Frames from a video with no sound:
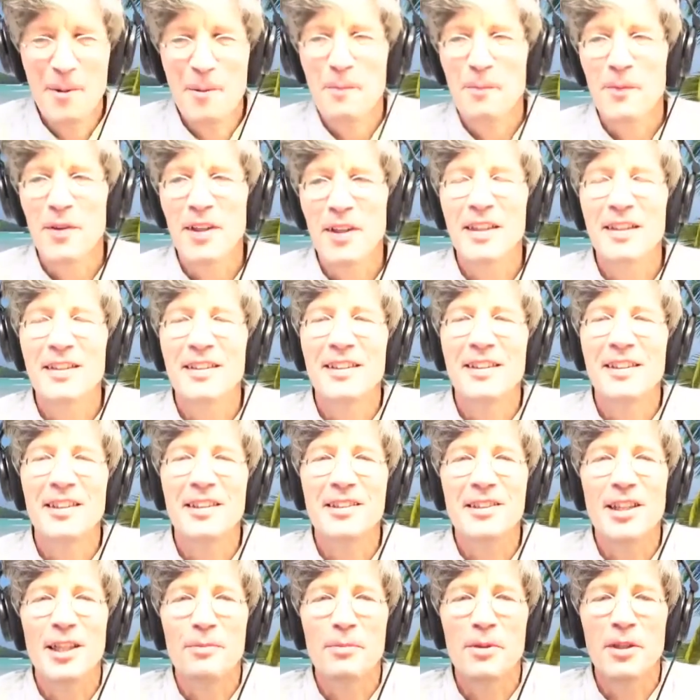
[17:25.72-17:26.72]
I did the
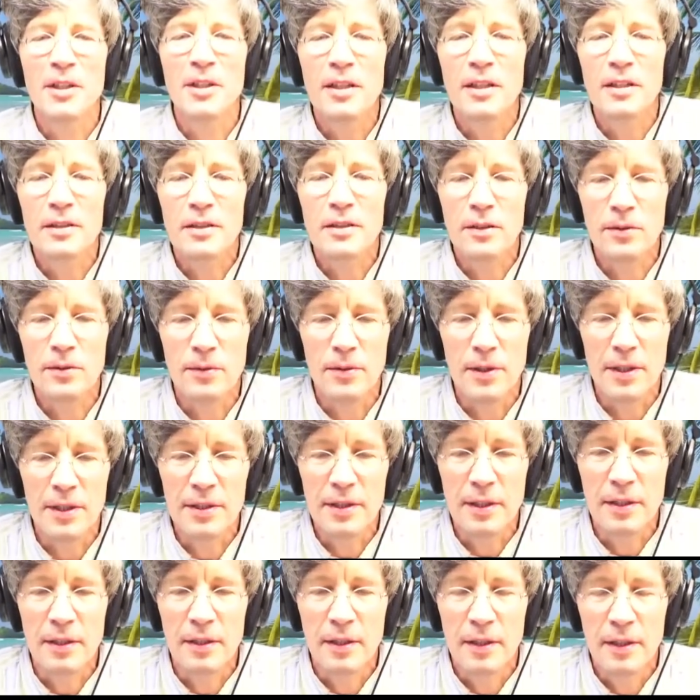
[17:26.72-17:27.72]
same in art school.
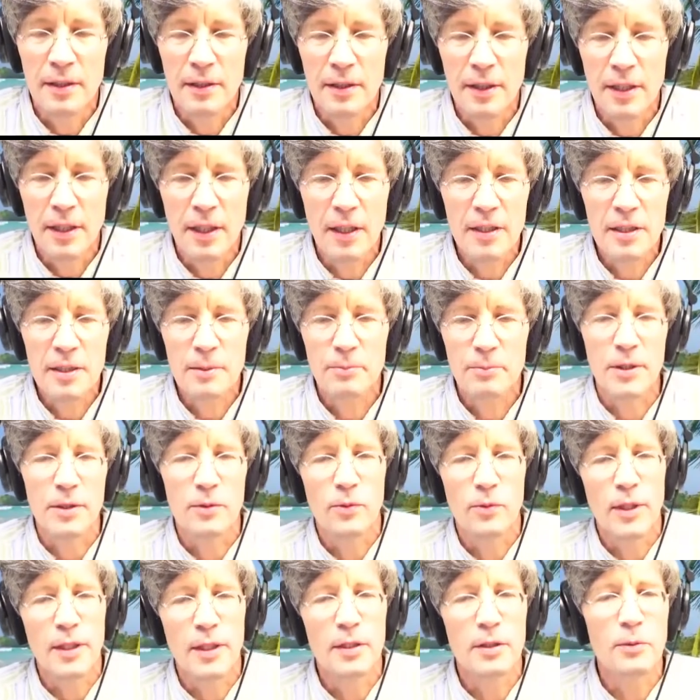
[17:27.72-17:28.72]
They asked me,
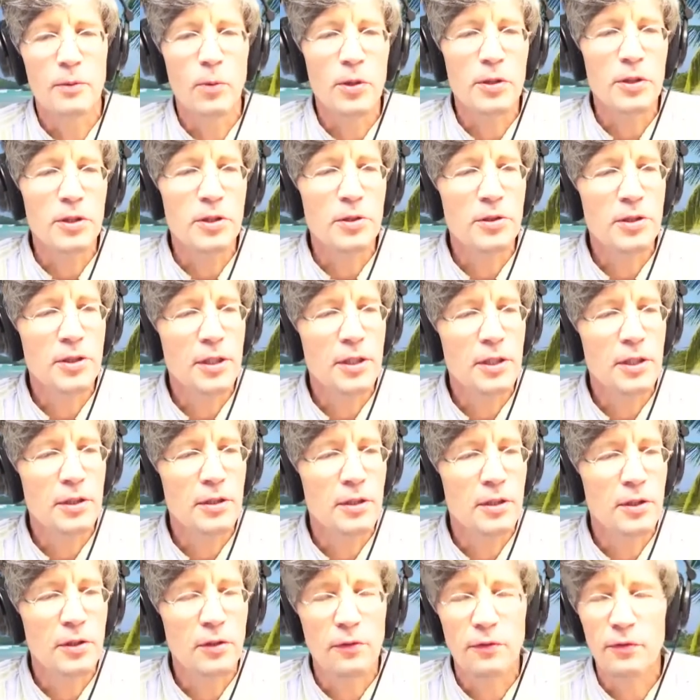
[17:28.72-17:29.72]
Wayne, what do you see
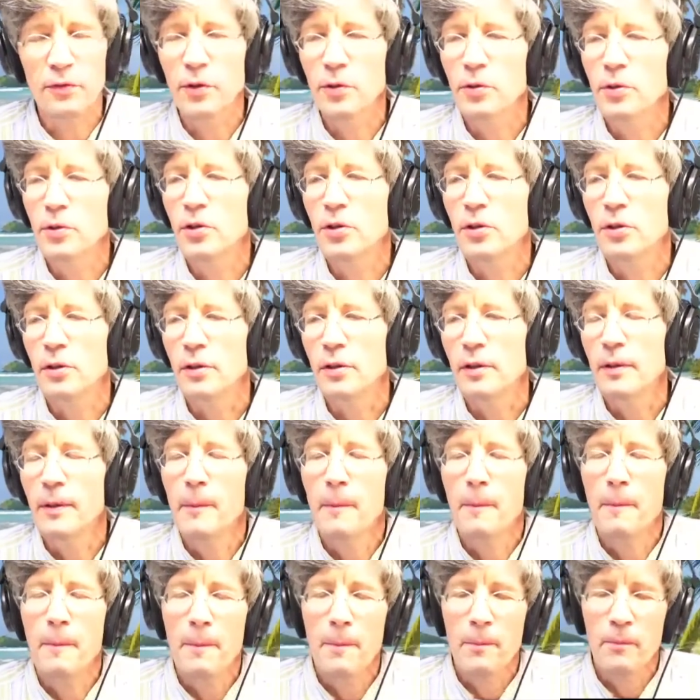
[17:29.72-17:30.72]
in your future
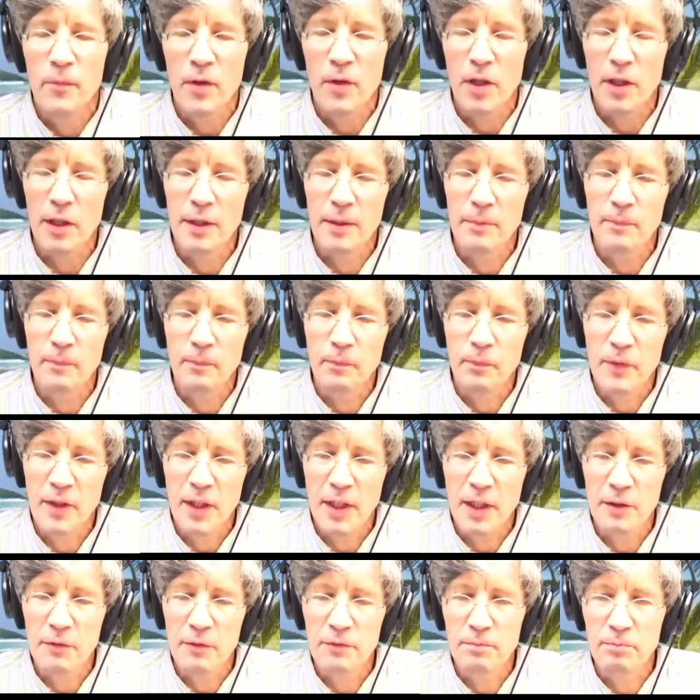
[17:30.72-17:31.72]

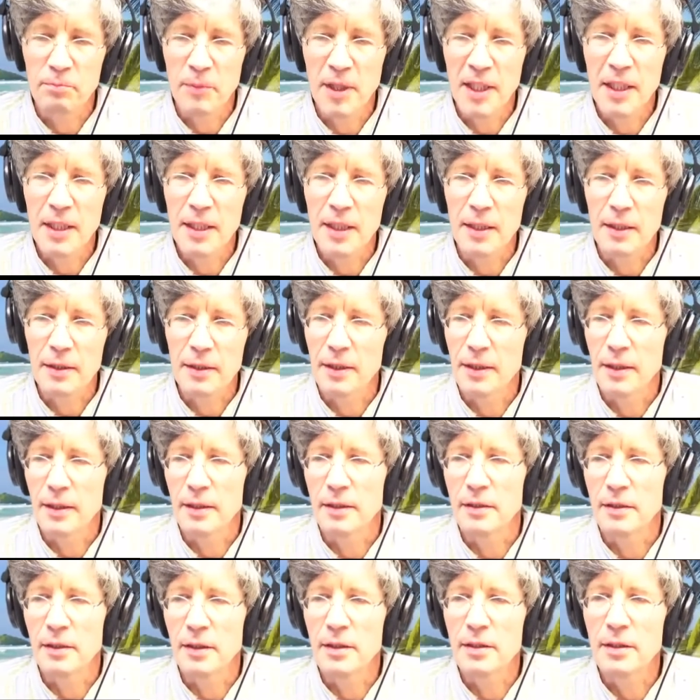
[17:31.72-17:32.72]
of making things?
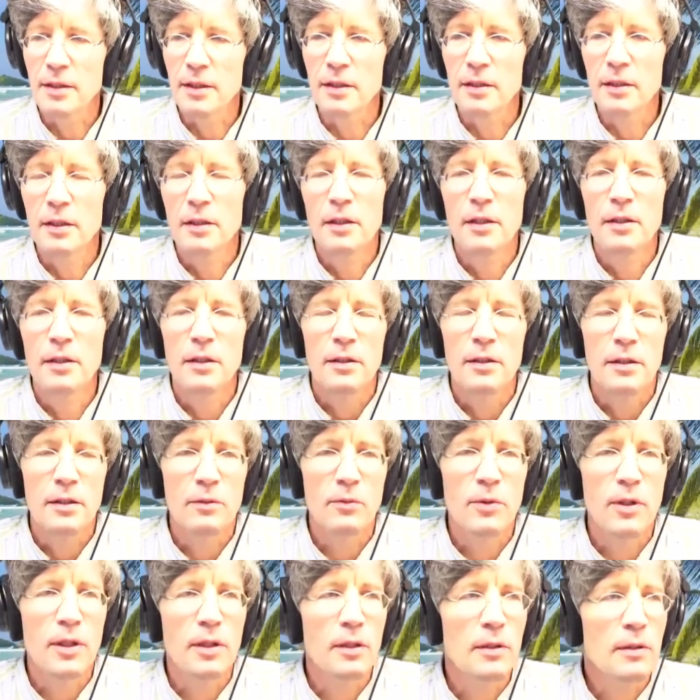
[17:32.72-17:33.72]
And I said,
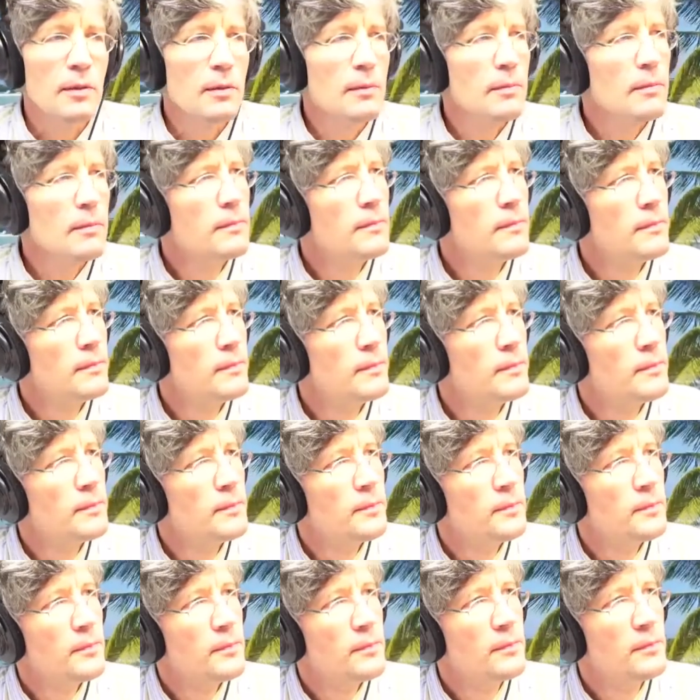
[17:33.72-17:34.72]
well,
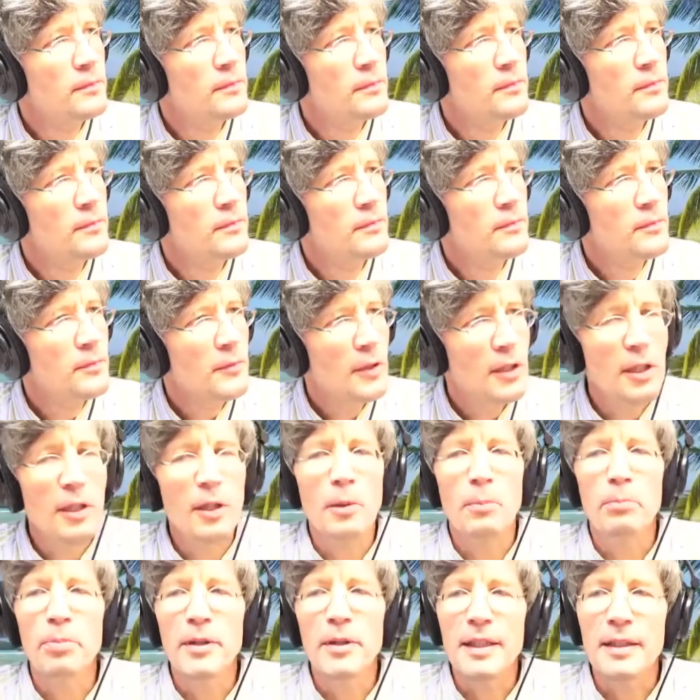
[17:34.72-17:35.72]
little
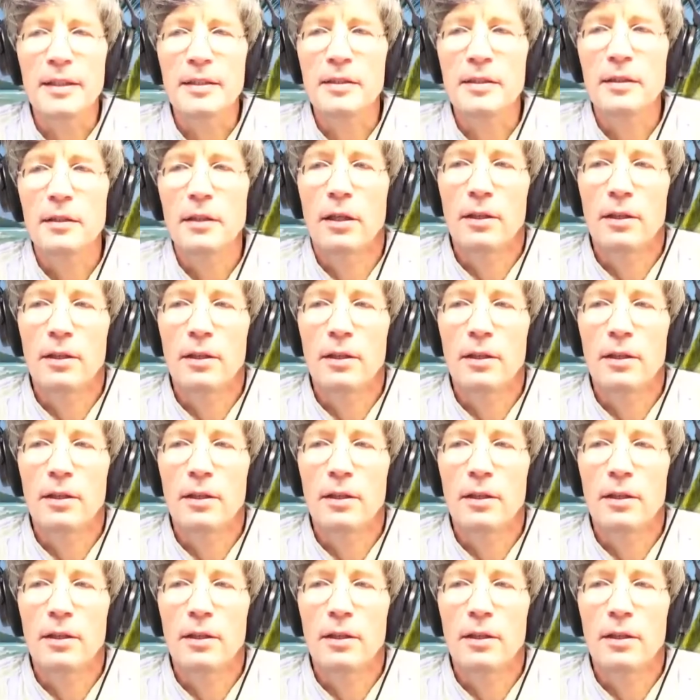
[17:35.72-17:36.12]
bits.